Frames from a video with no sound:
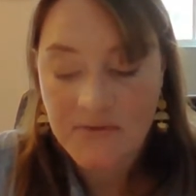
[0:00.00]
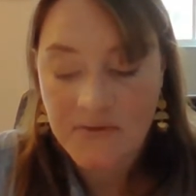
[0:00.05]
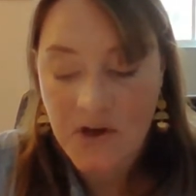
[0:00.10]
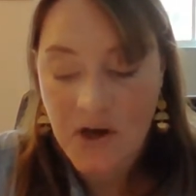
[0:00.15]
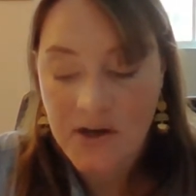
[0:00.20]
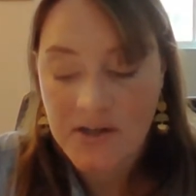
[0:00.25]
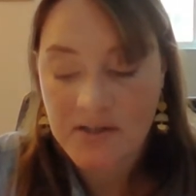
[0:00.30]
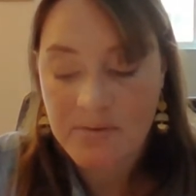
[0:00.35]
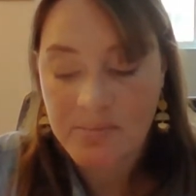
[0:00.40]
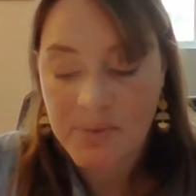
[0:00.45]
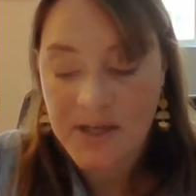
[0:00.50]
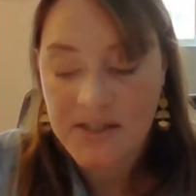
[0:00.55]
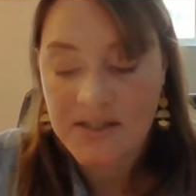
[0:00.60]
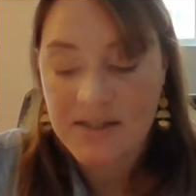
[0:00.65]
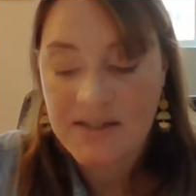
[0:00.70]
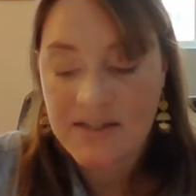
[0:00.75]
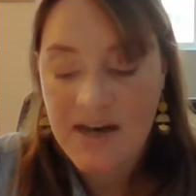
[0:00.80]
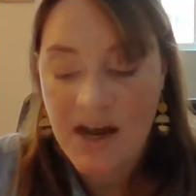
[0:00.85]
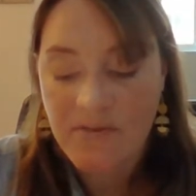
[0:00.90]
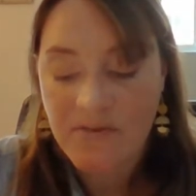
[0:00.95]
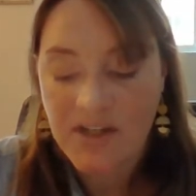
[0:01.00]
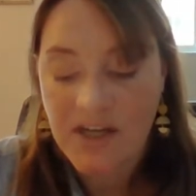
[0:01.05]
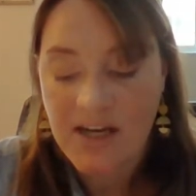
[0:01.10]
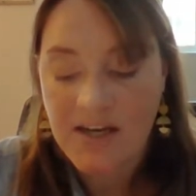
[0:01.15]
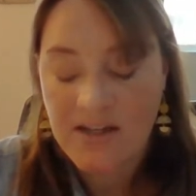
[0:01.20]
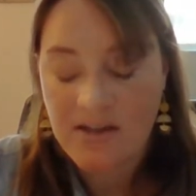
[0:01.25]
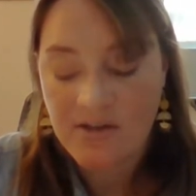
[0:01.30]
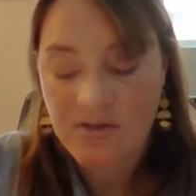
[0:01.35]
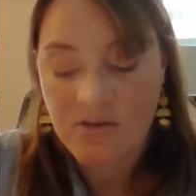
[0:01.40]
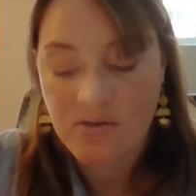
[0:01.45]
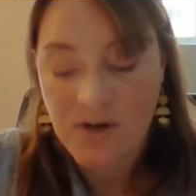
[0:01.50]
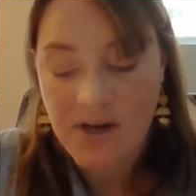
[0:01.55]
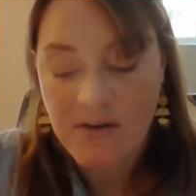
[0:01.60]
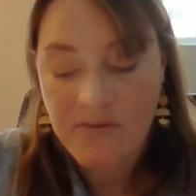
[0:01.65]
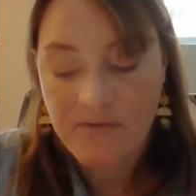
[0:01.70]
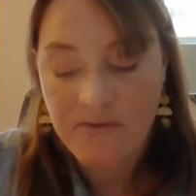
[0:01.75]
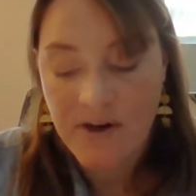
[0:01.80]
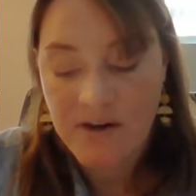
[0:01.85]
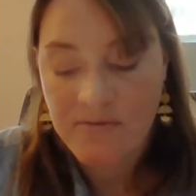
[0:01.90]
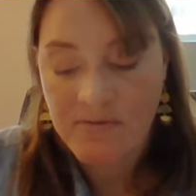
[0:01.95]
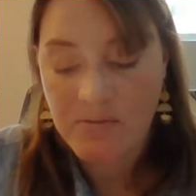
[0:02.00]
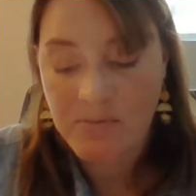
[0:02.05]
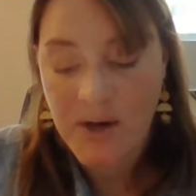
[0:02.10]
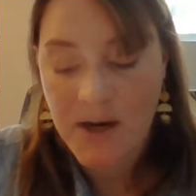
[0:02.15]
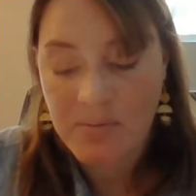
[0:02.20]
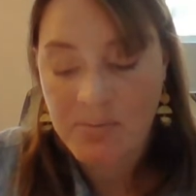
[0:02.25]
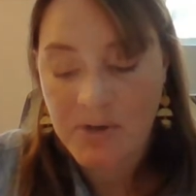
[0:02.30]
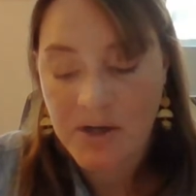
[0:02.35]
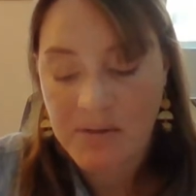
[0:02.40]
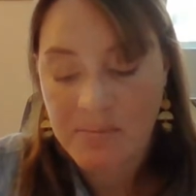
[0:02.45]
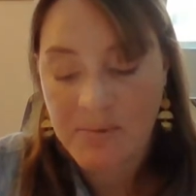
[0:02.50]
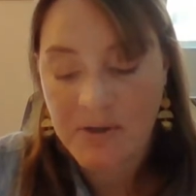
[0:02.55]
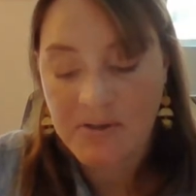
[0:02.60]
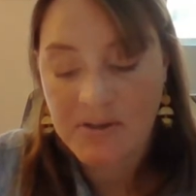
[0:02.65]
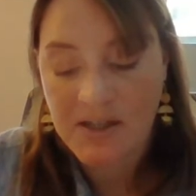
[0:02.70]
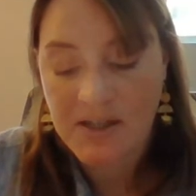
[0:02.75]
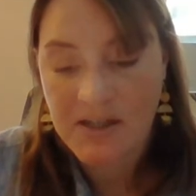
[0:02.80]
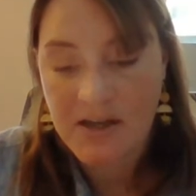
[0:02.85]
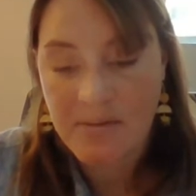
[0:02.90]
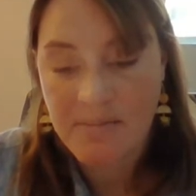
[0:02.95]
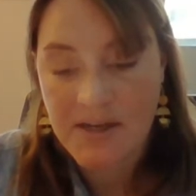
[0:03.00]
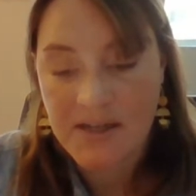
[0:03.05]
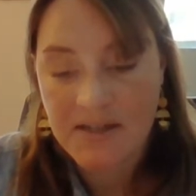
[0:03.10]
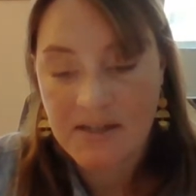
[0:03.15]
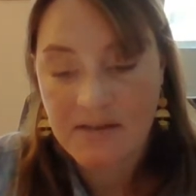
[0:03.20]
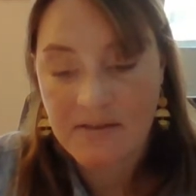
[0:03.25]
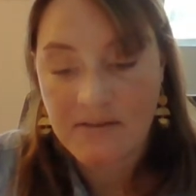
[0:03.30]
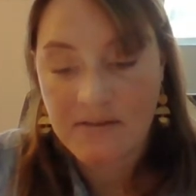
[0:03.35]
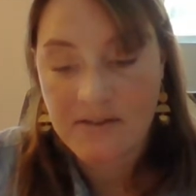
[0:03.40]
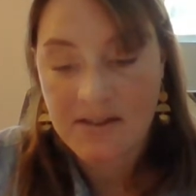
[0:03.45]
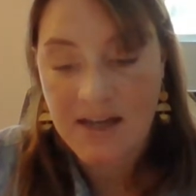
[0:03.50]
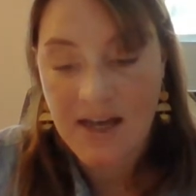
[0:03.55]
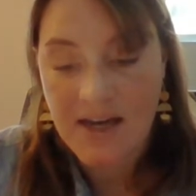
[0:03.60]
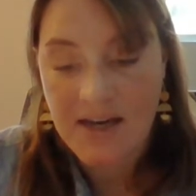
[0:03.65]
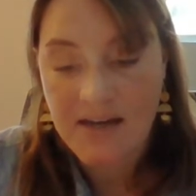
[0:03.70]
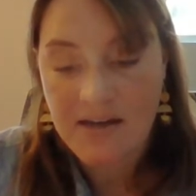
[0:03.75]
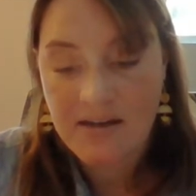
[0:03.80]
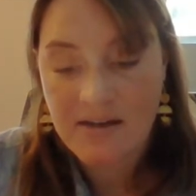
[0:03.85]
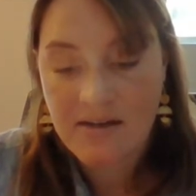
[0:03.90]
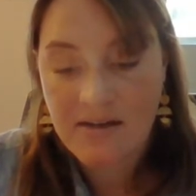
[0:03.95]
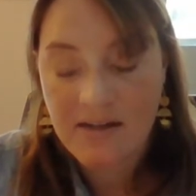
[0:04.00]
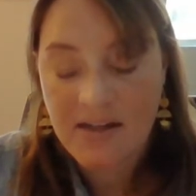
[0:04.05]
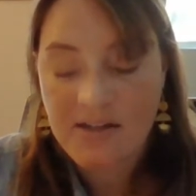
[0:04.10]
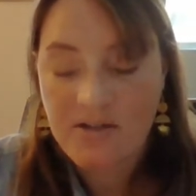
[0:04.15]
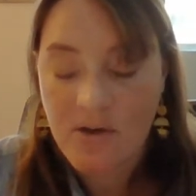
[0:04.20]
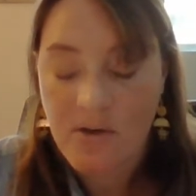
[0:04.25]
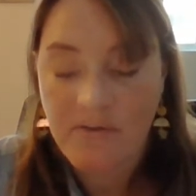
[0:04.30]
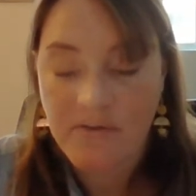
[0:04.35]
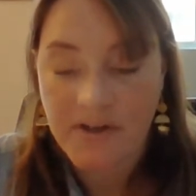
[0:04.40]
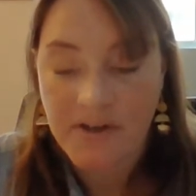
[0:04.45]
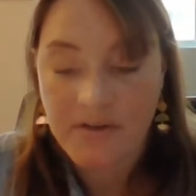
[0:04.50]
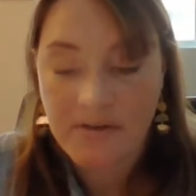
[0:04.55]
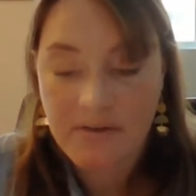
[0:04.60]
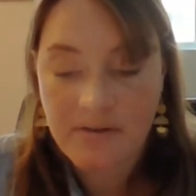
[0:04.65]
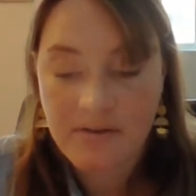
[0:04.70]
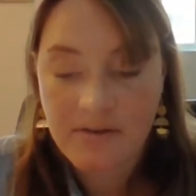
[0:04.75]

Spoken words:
of cars and buses navigating the street in front of the red brick building come into sight. It's over.